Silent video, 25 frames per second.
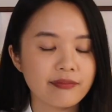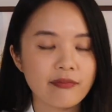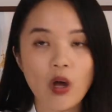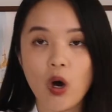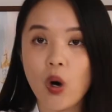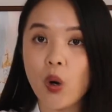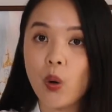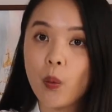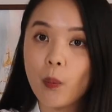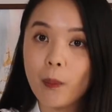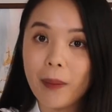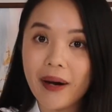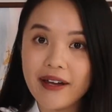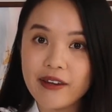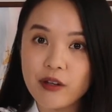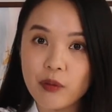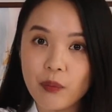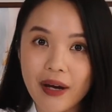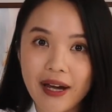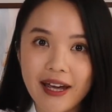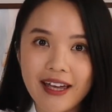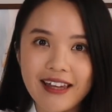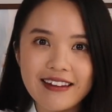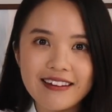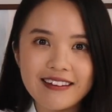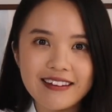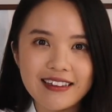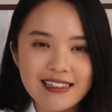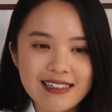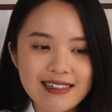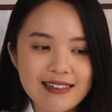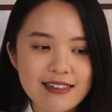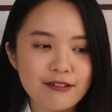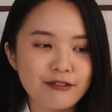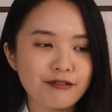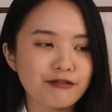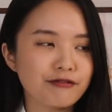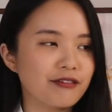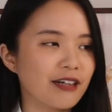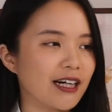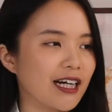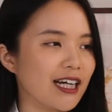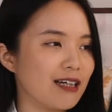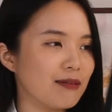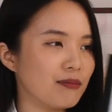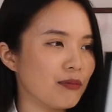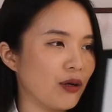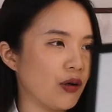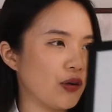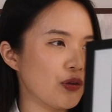Oh, by the way, this
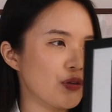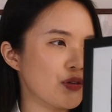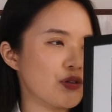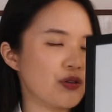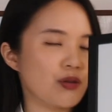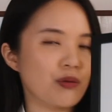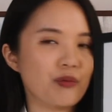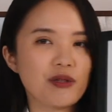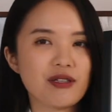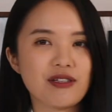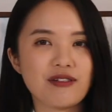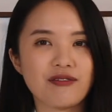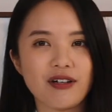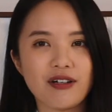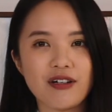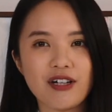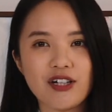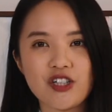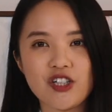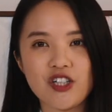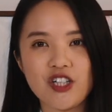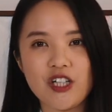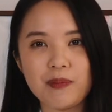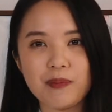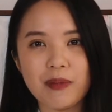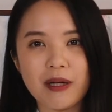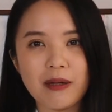frame also was very cheap.